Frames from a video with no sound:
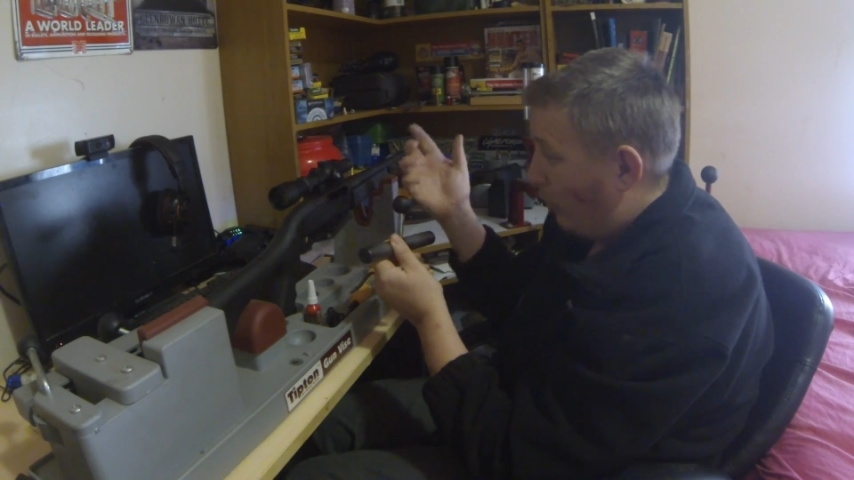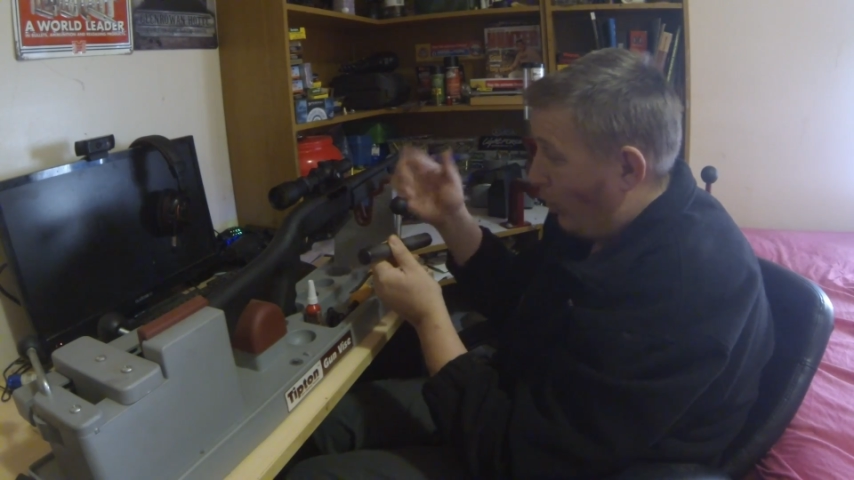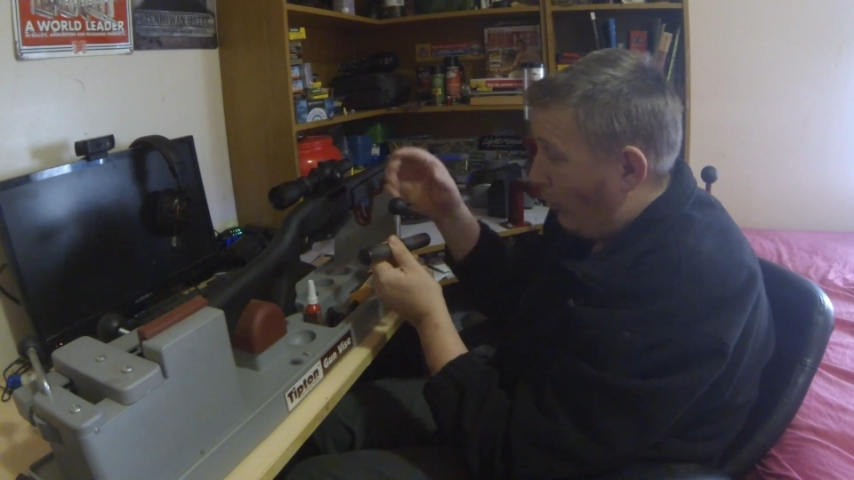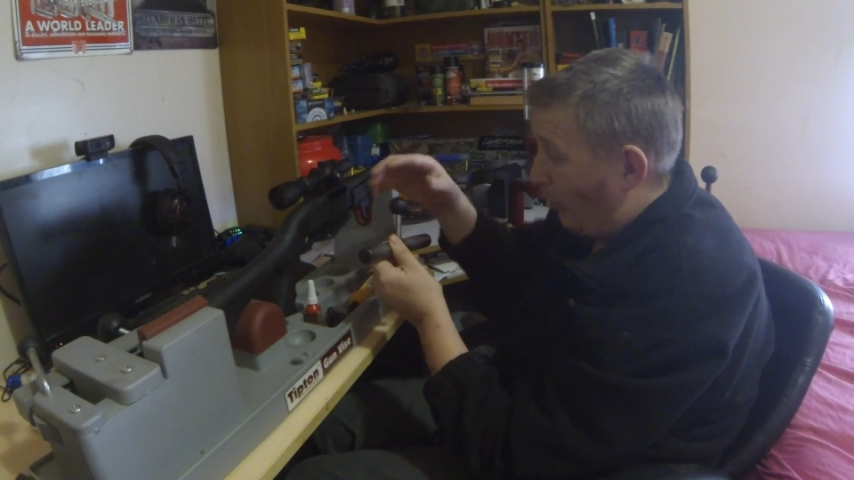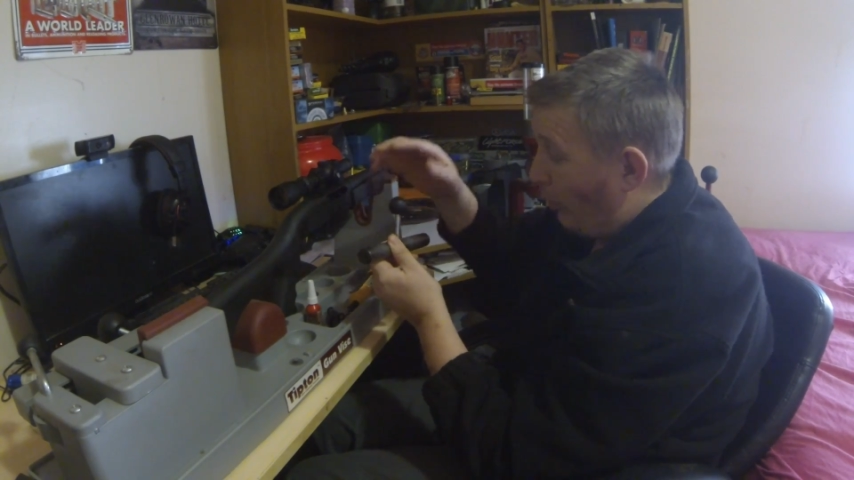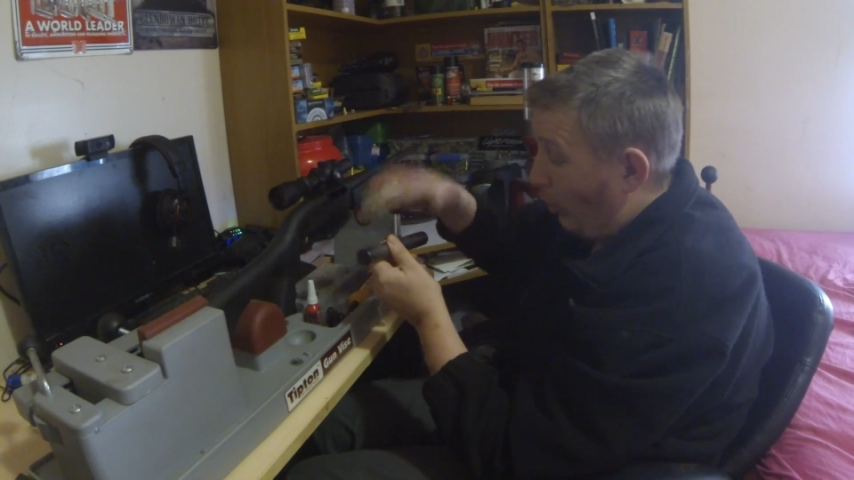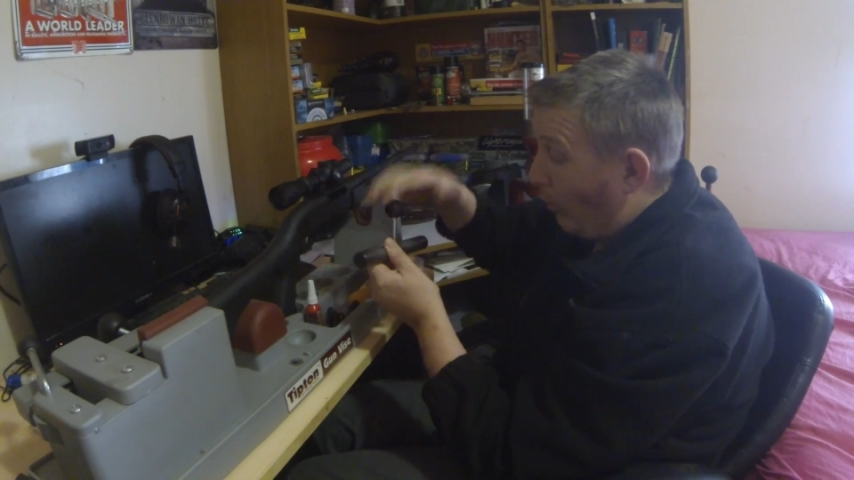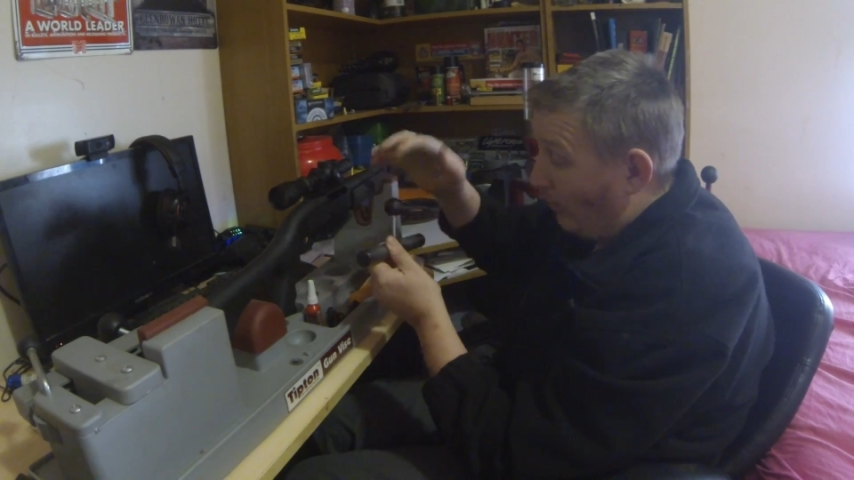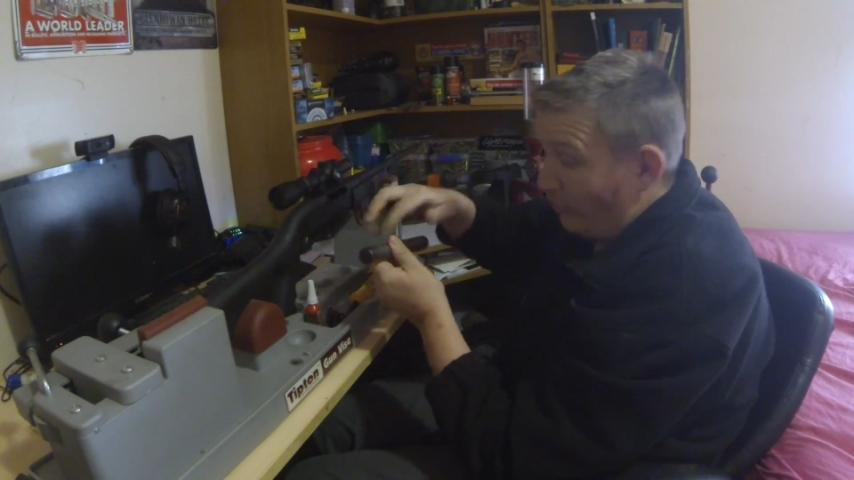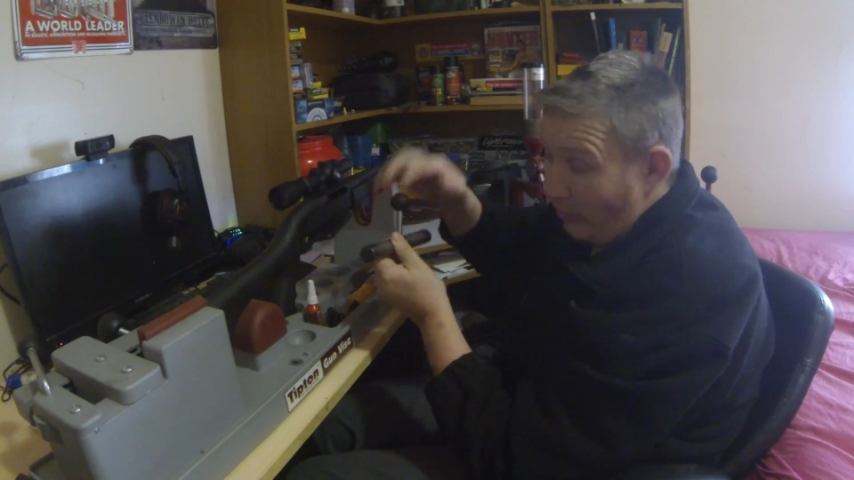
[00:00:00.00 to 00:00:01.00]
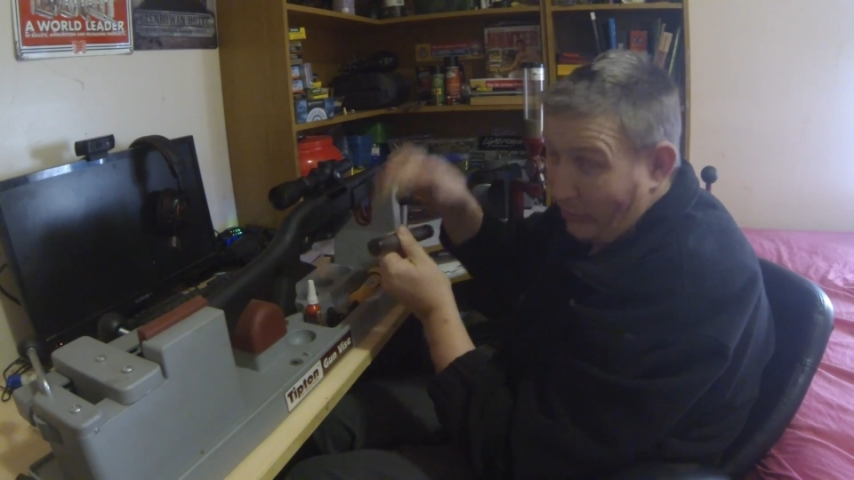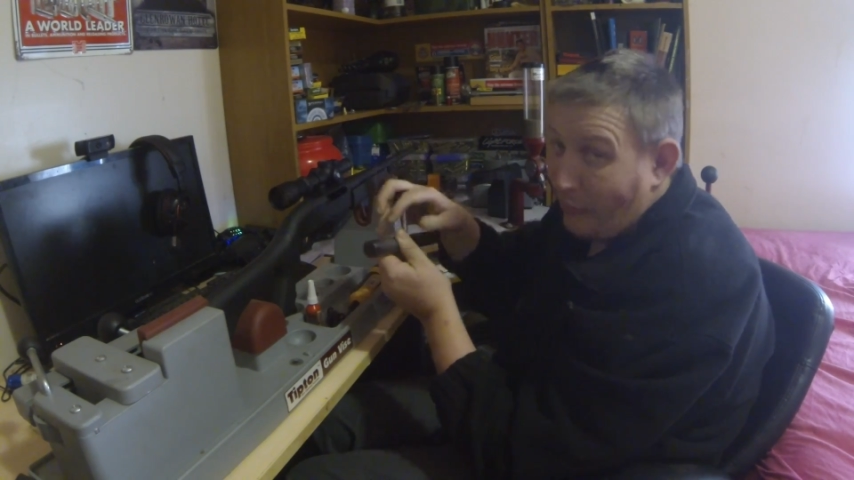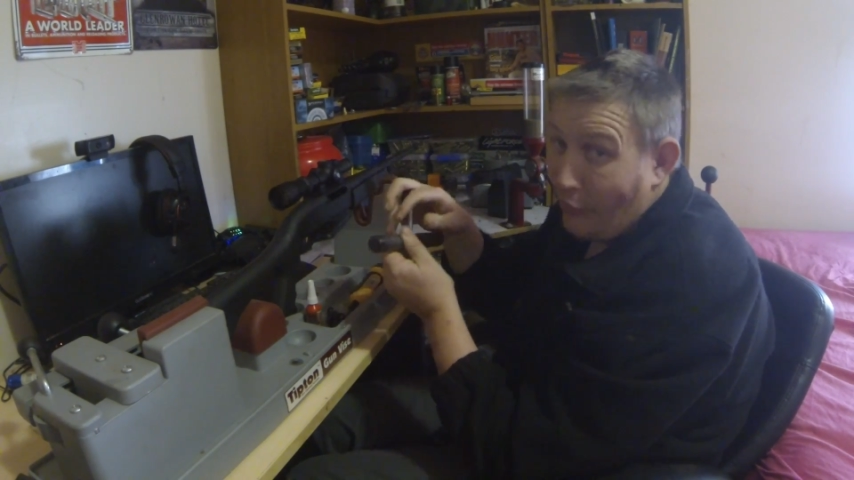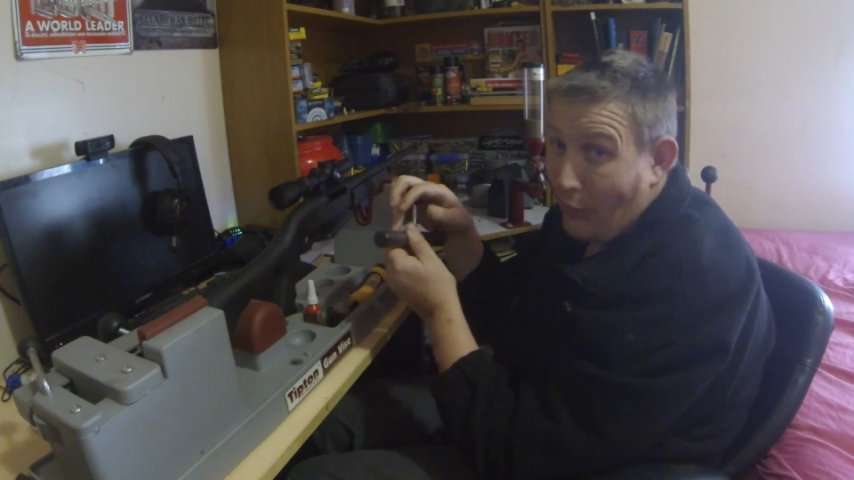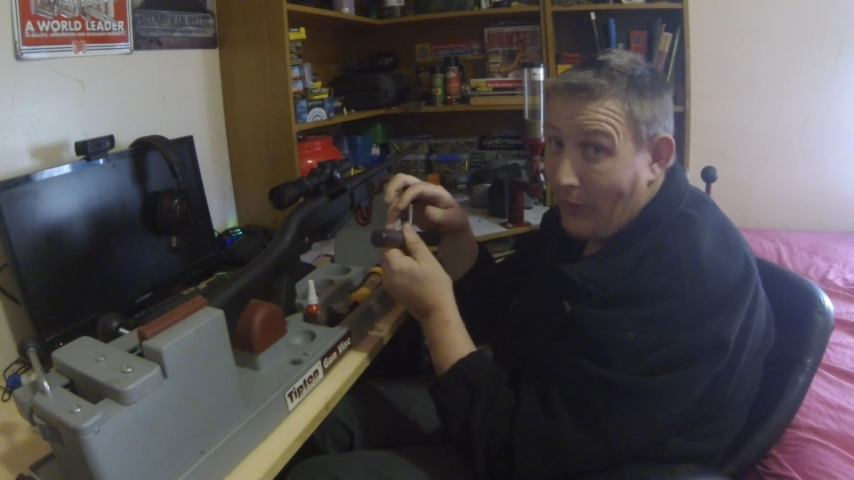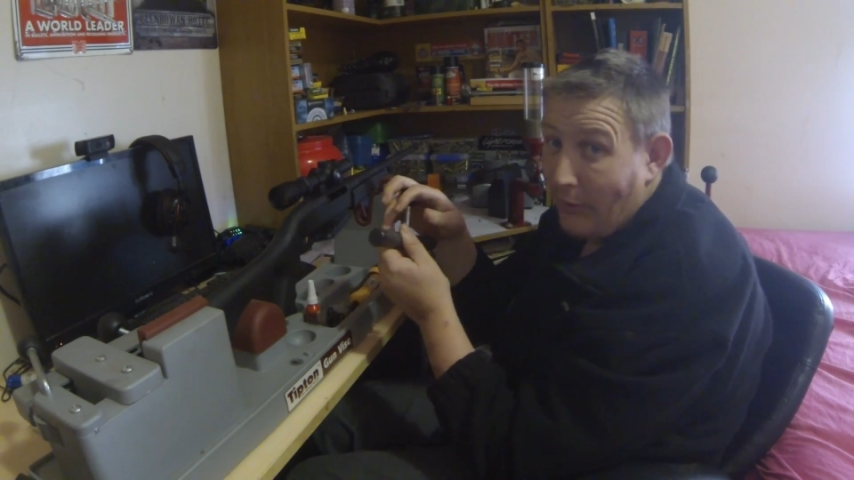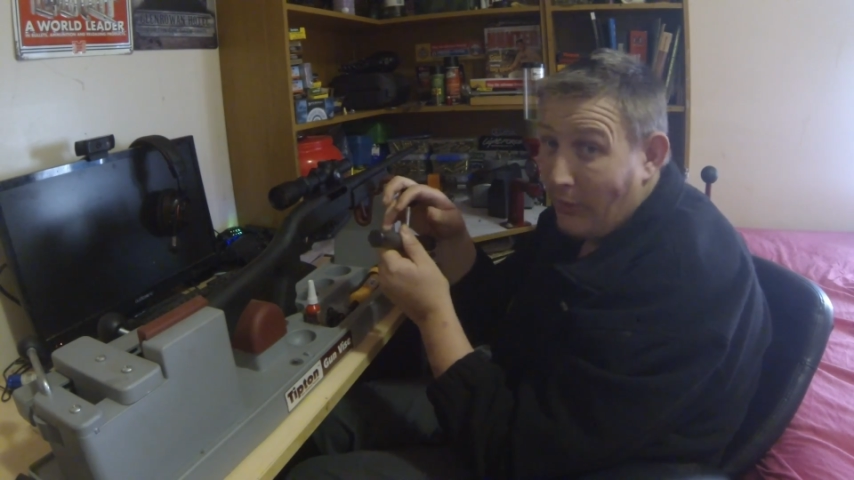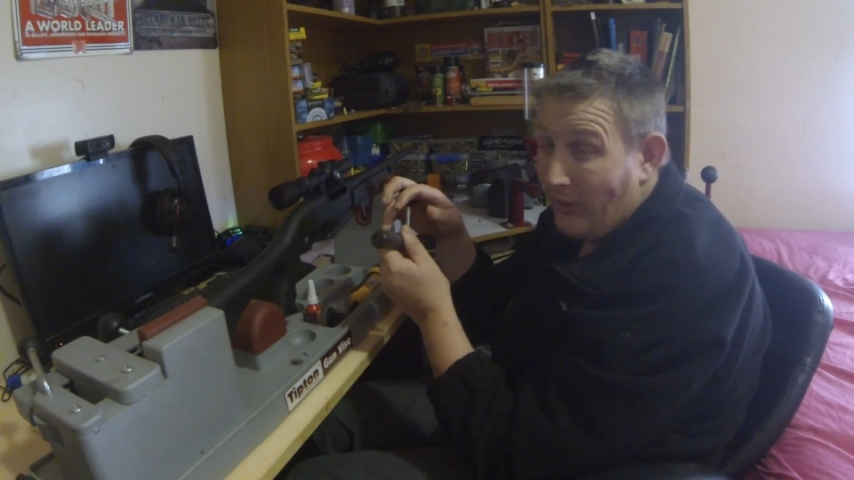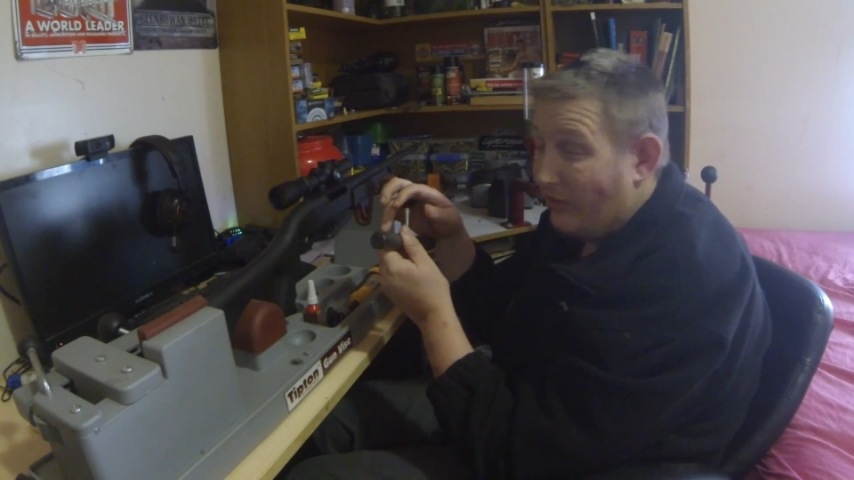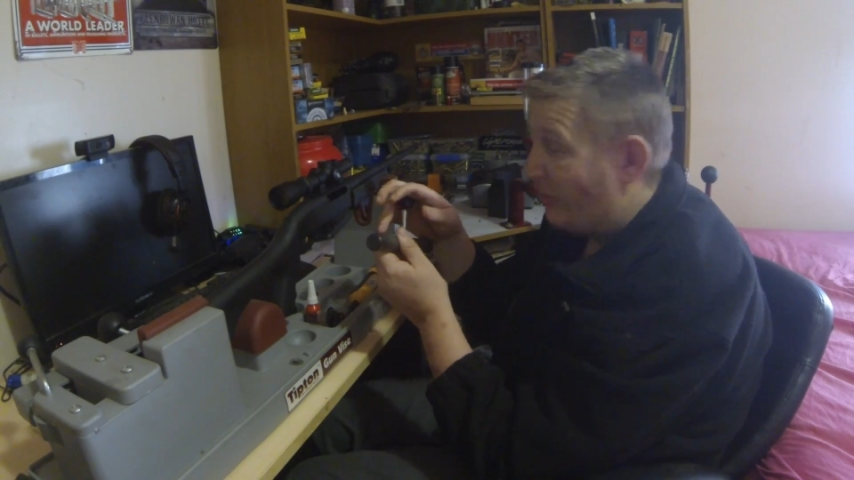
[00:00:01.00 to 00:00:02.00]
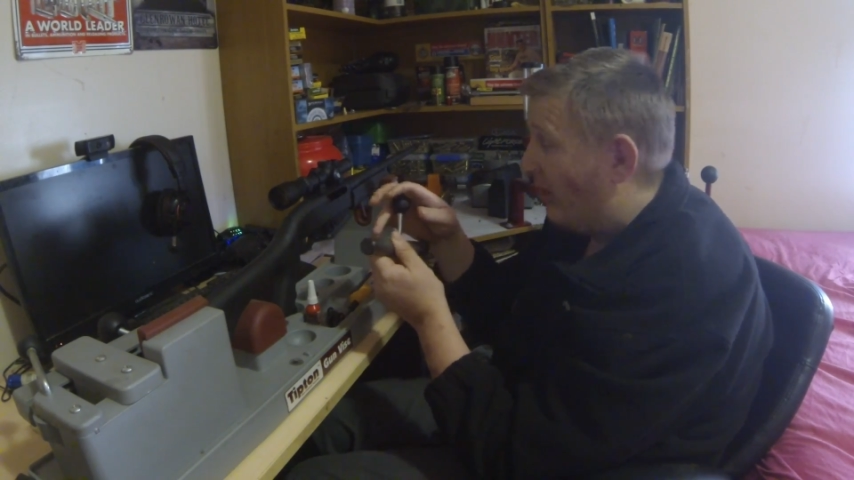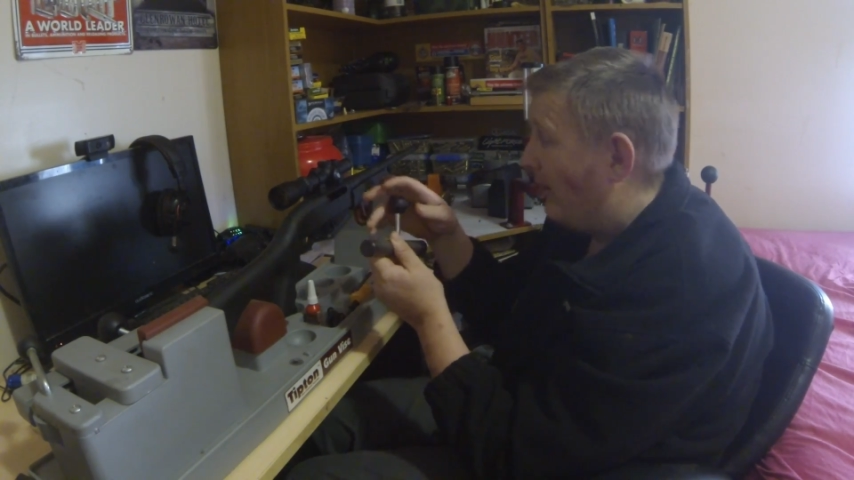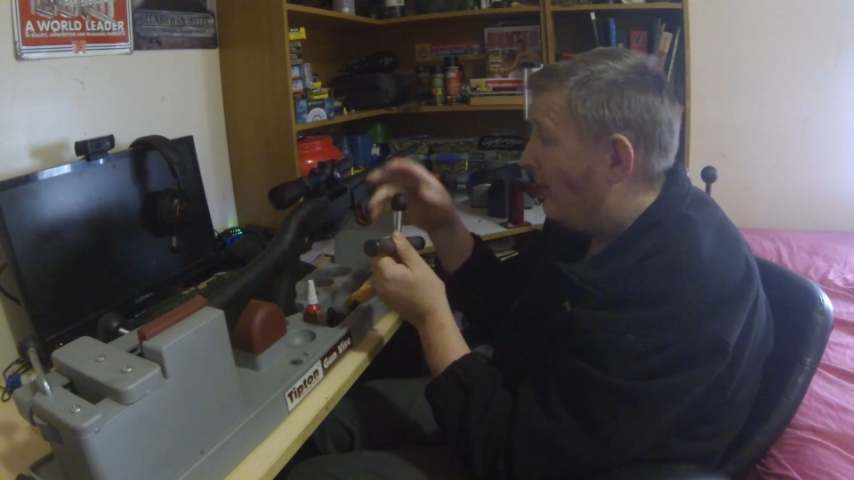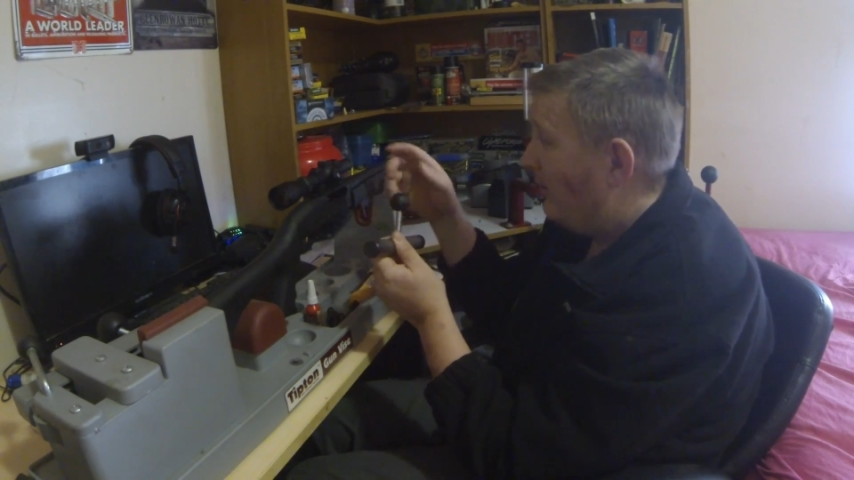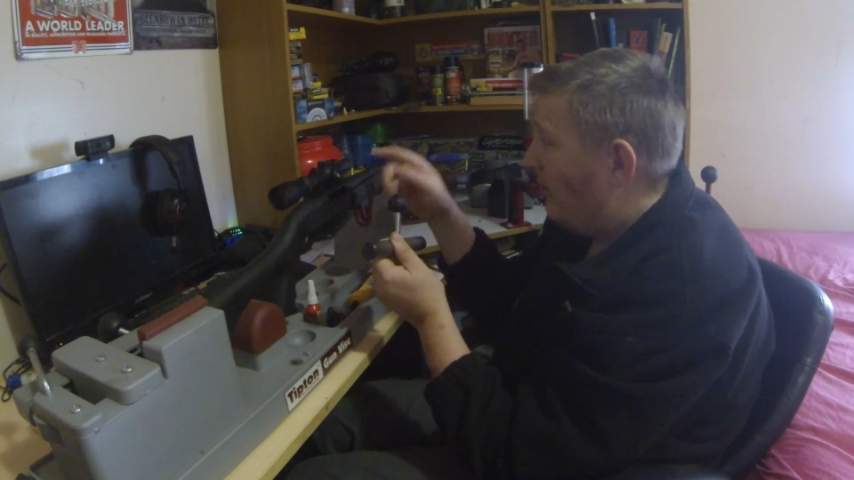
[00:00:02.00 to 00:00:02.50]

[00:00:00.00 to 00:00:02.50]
I always like to try and do it in the center,